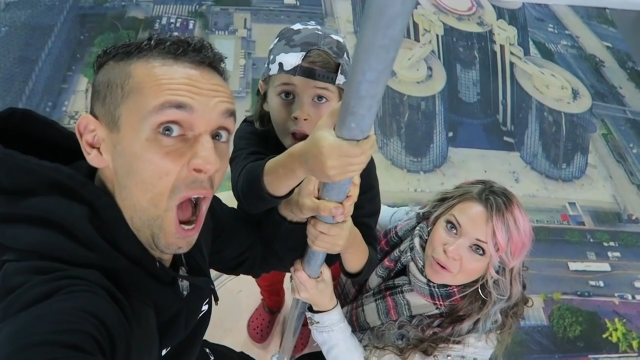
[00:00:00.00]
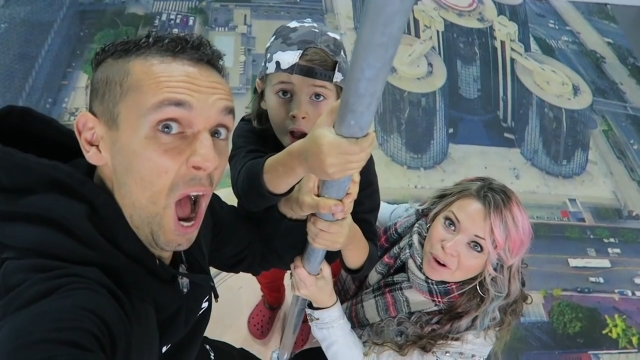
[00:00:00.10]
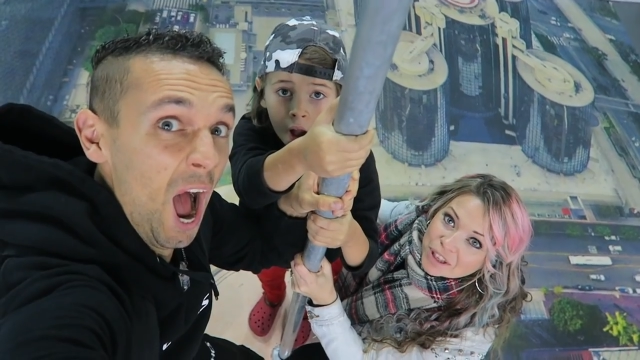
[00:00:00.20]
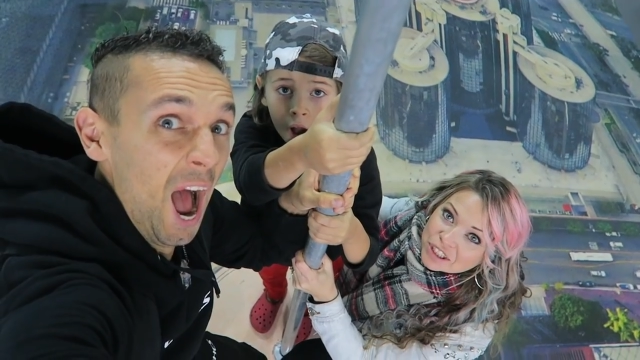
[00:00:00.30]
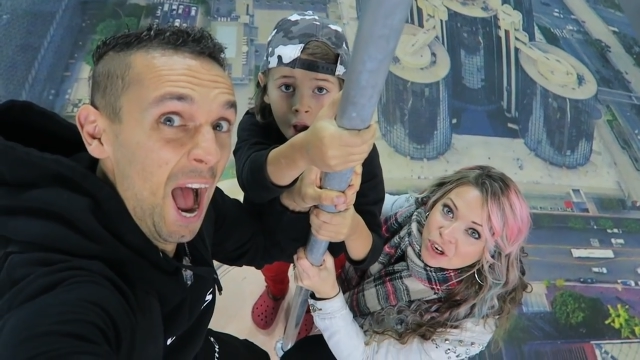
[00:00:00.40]
Speaker 1: We're
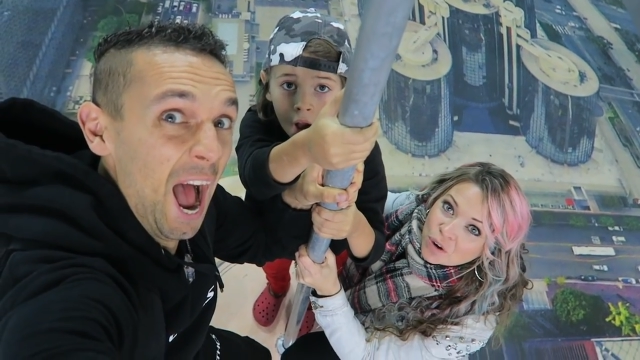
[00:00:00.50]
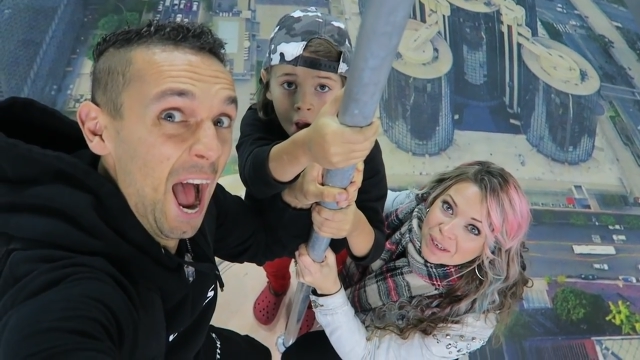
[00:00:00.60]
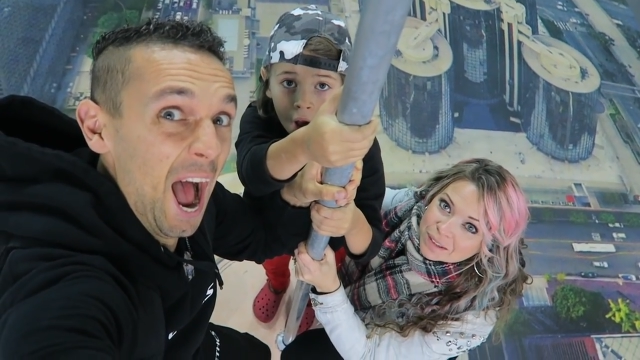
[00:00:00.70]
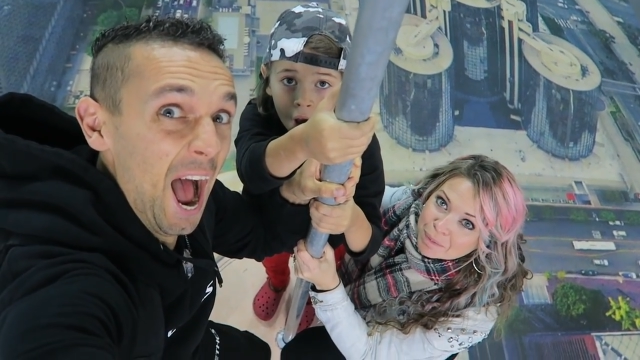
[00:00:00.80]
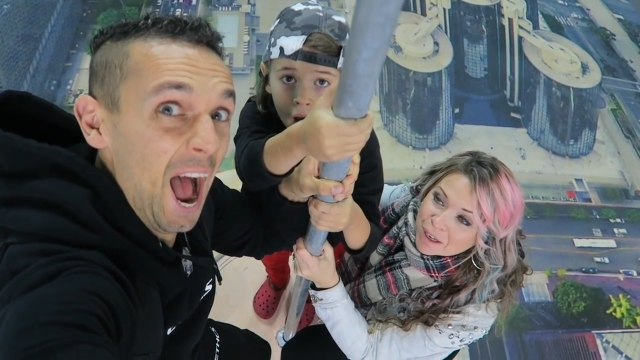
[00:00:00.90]
on the
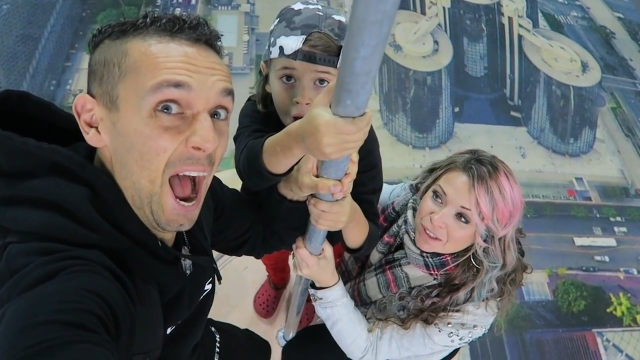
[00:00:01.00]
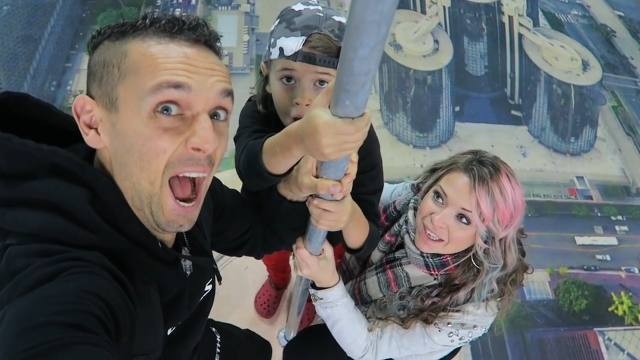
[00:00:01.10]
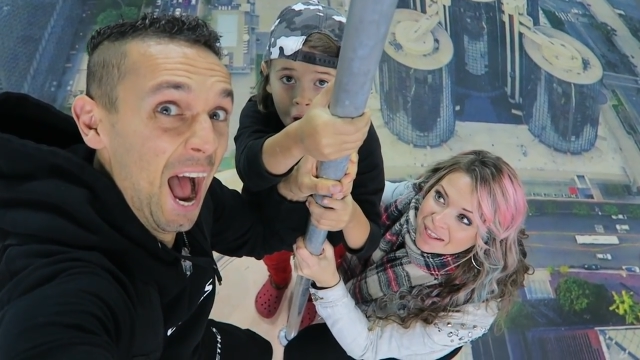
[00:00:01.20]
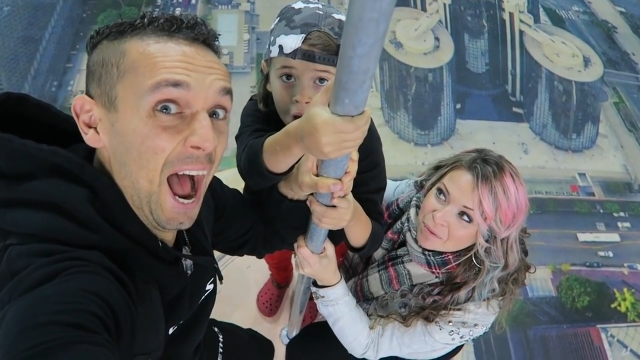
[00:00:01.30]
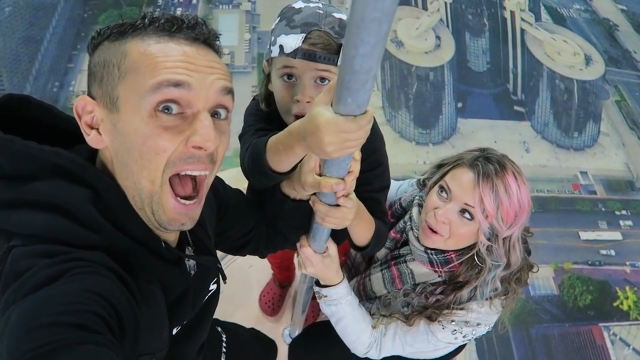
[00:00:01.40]
tallest building
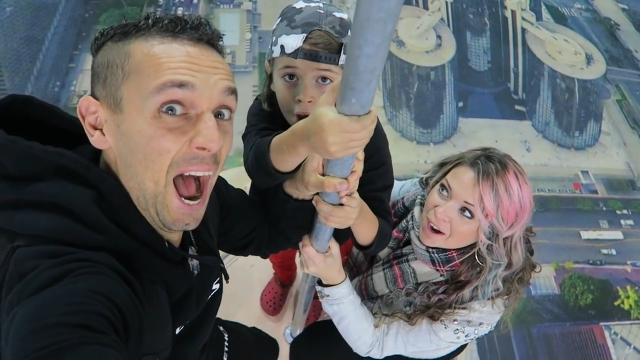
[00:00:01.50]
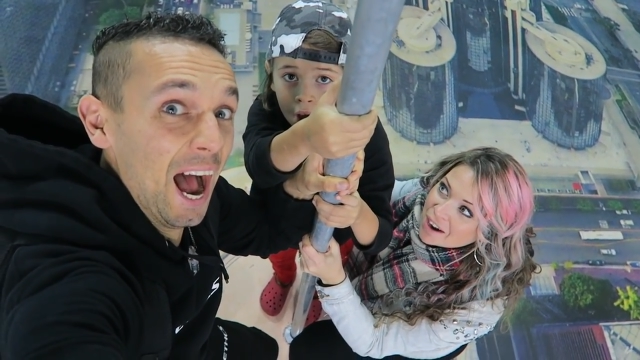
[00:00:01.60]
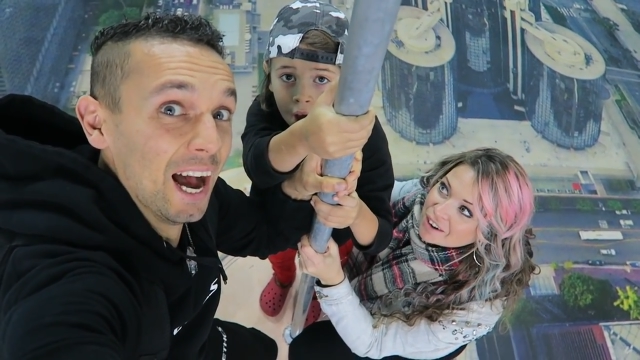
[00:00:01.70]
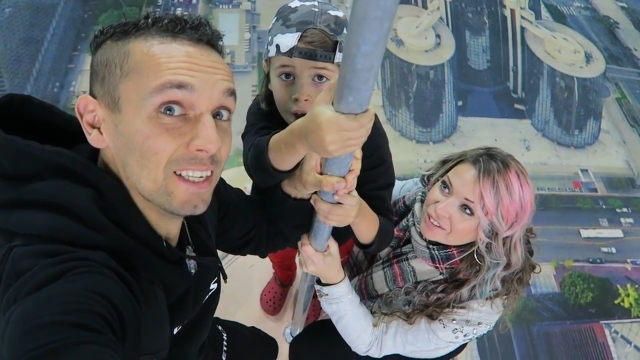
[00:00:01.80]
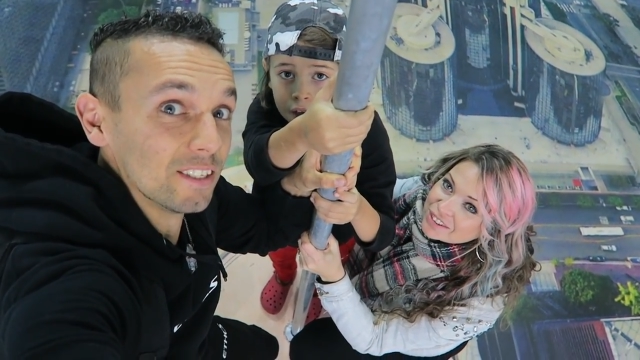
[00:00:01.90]
in the
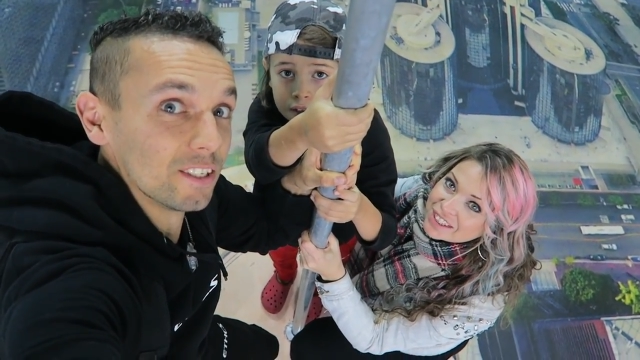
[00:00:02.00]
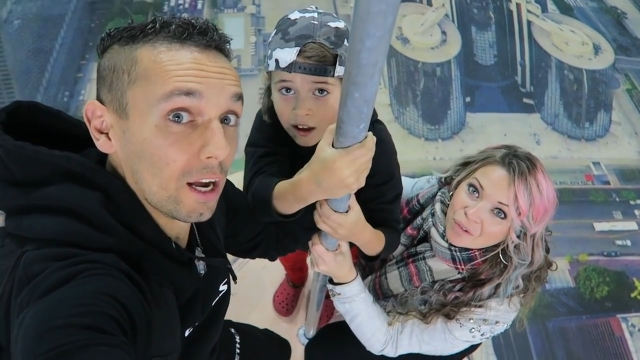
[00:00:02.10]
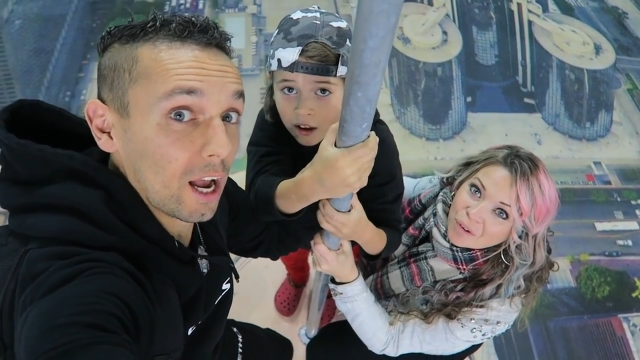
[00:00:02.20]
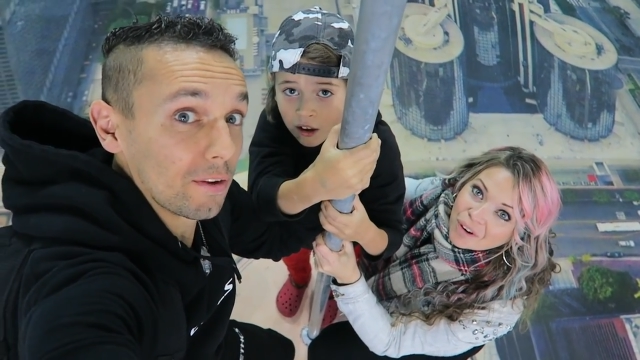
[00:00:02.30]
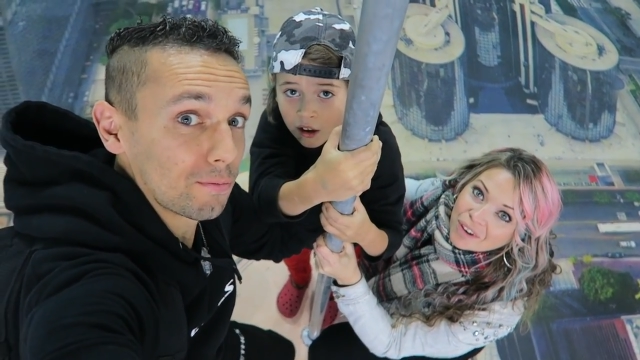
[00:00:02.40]
world.
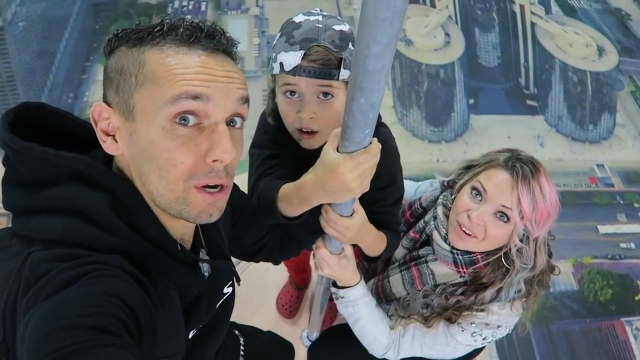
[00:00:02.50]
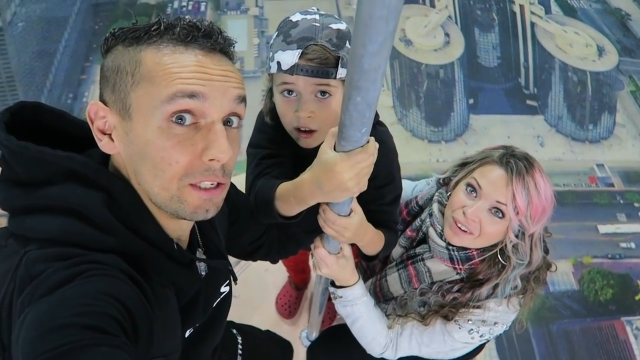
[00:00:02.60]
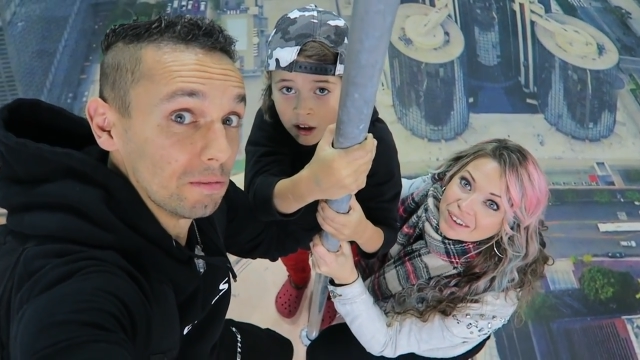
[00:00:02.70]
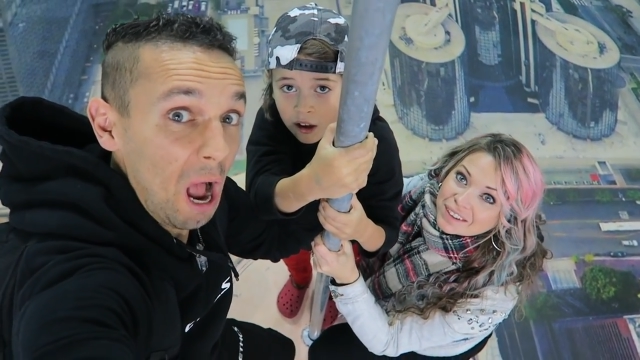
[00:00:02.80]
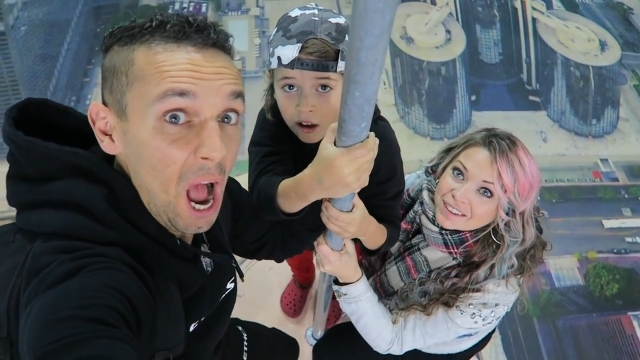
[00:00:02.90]
Speaker 2: Okay, freeze.